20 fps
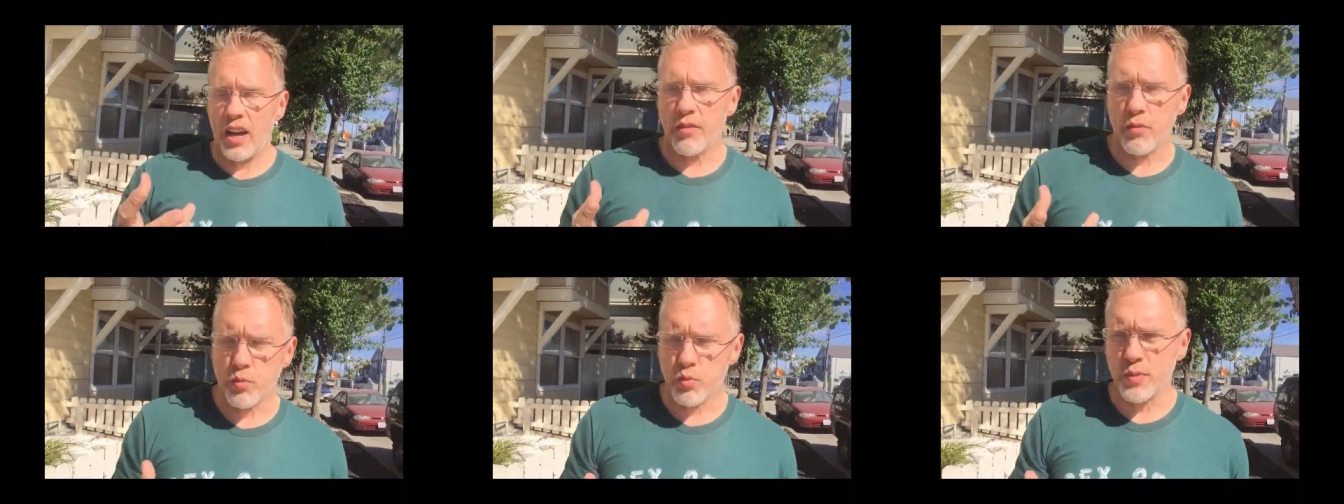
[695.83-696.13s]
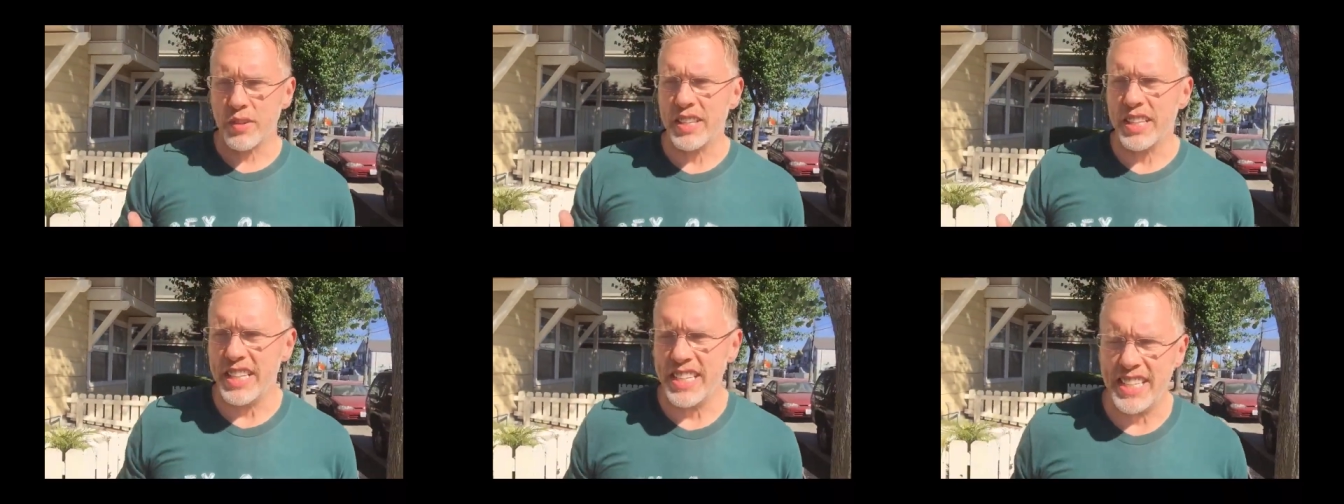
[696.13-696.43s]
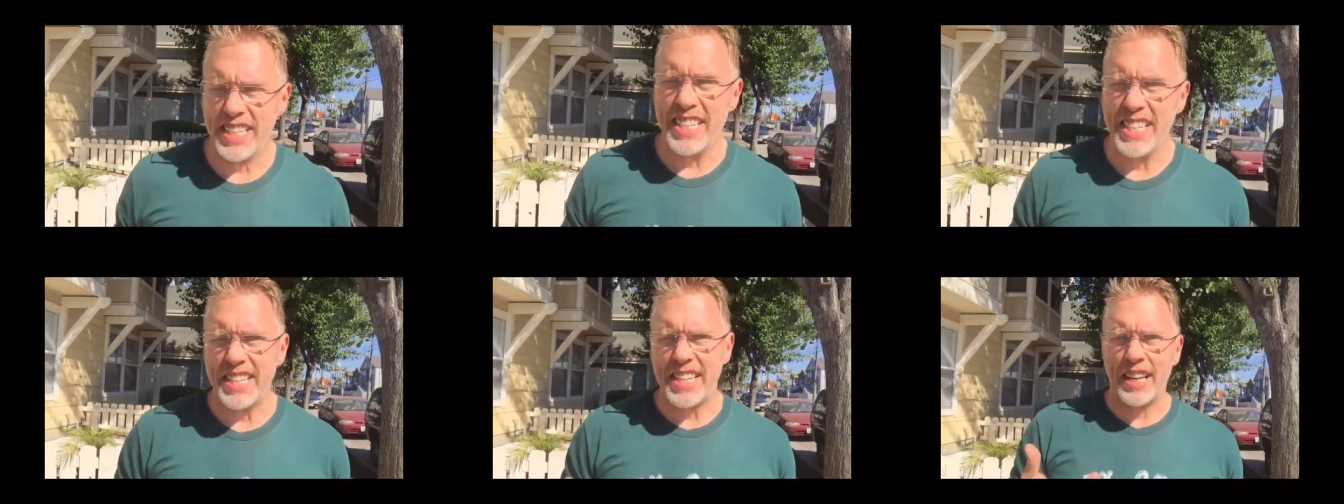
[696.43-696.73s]
a
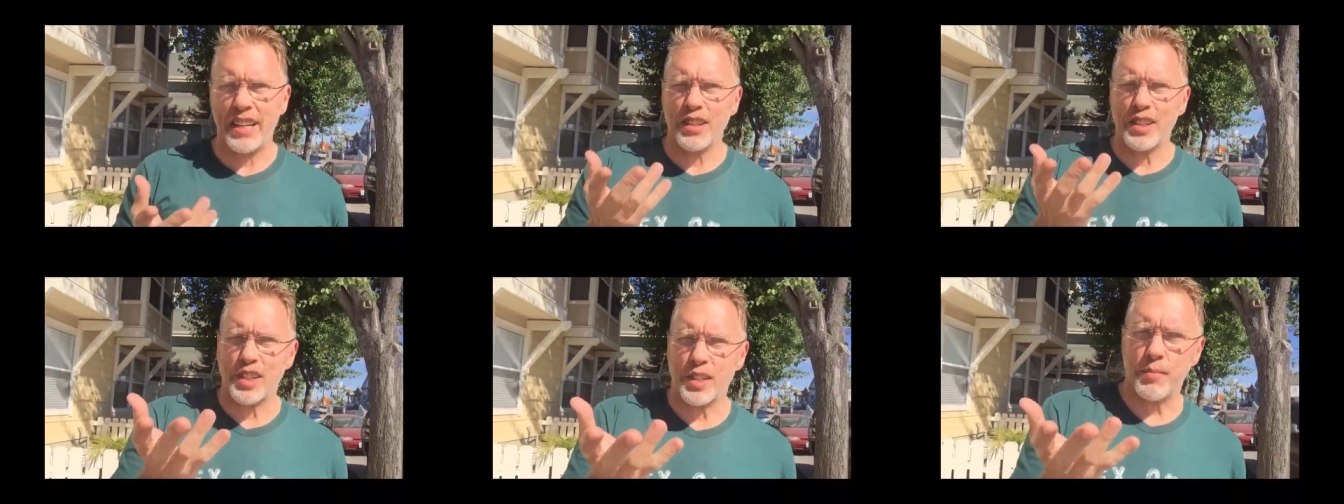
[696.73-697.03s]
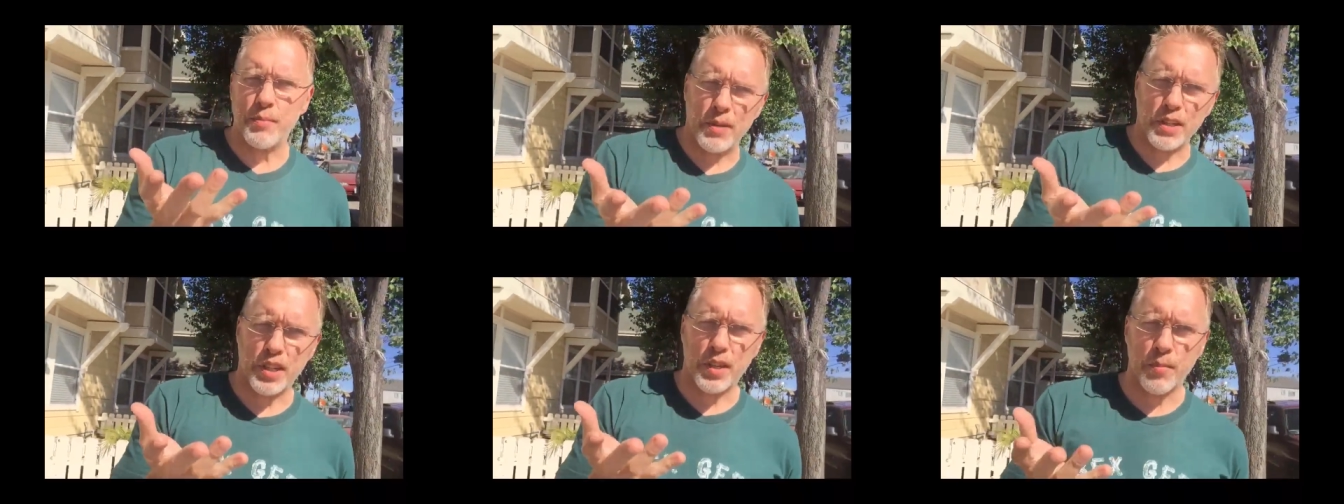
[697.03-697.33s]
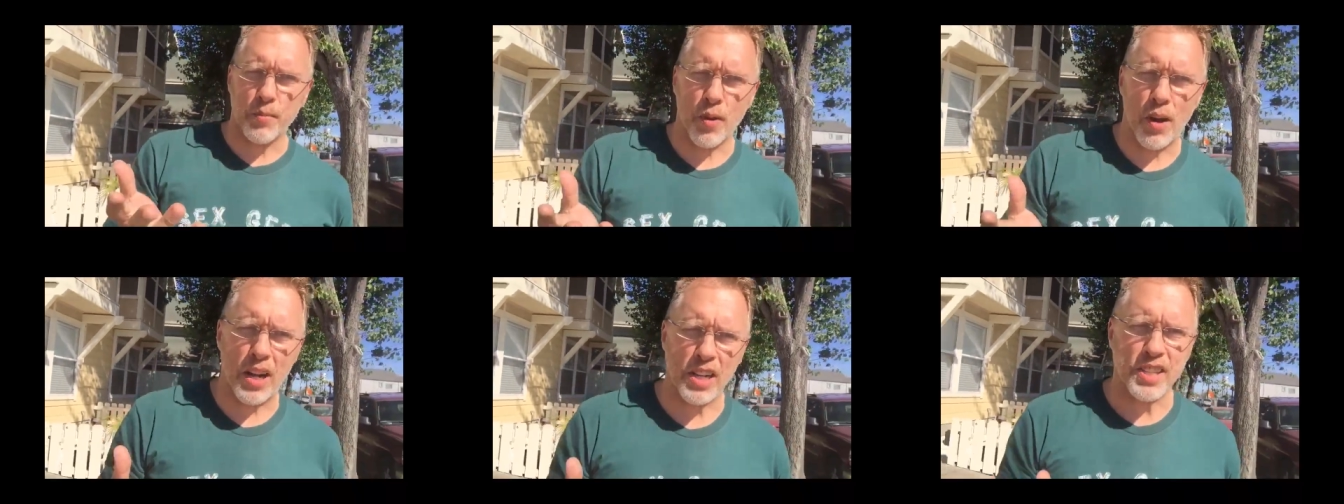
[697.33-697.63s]
really detailed
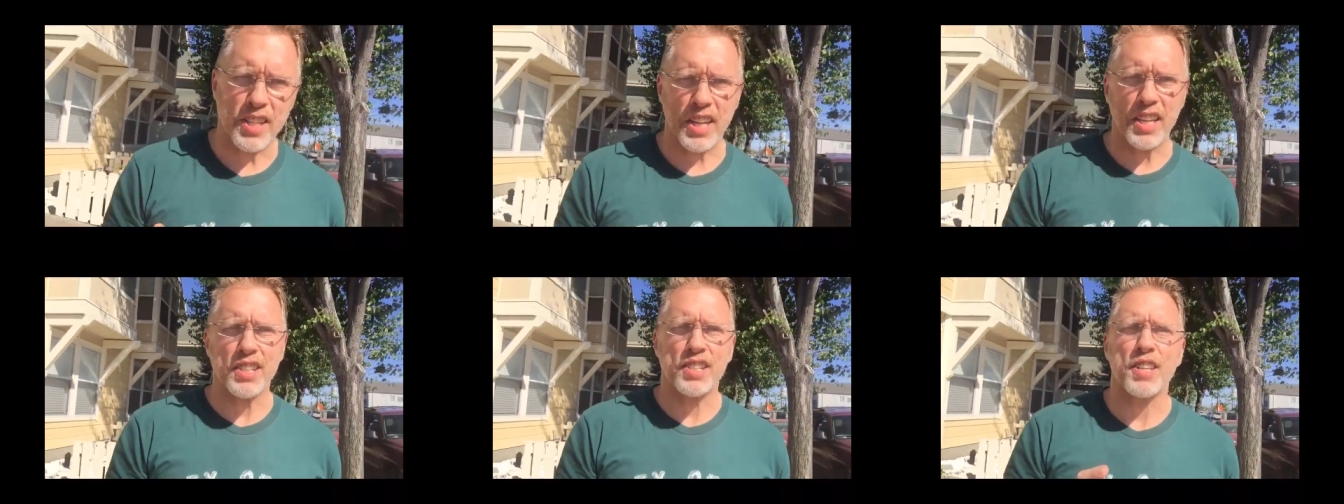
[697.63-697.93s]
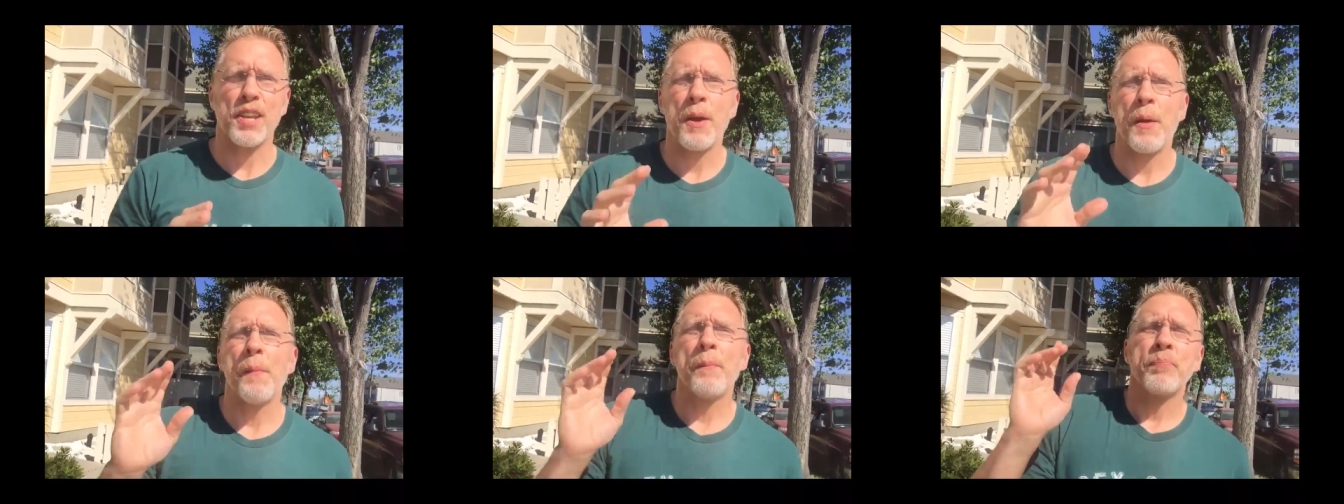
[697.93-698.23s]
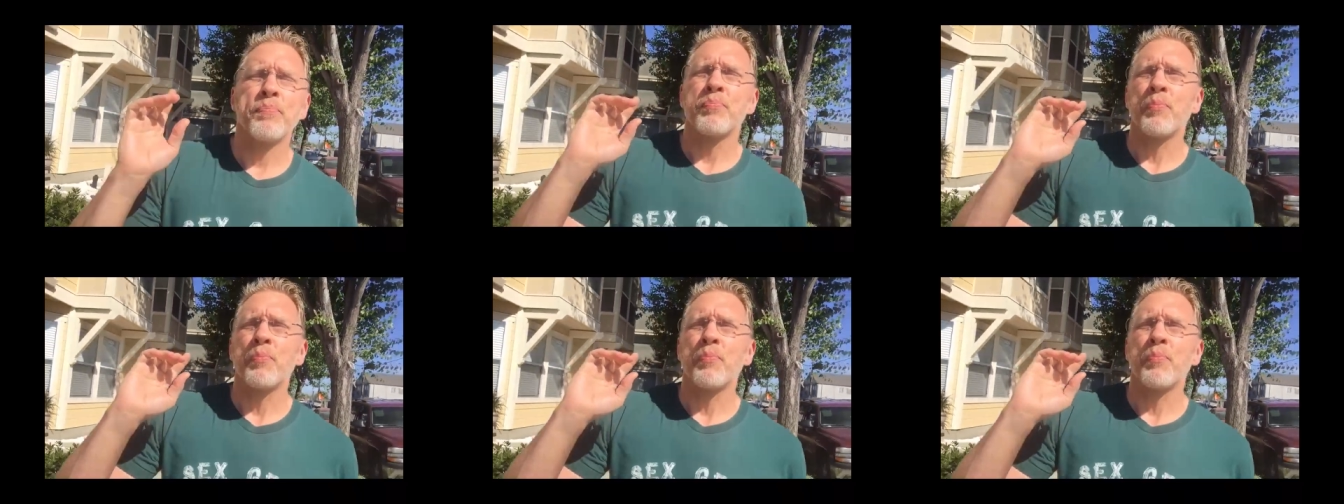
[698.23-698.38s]
submission process.